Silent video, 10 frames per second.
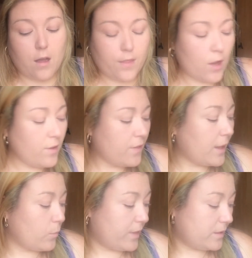the only
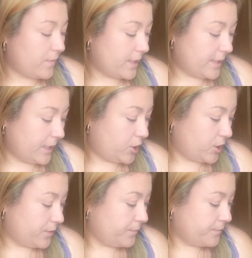thing with this
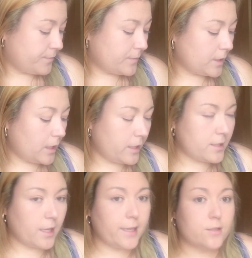foundation is
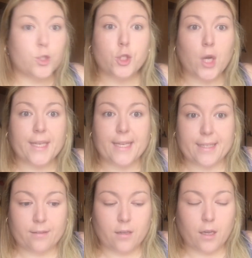that it's shiny,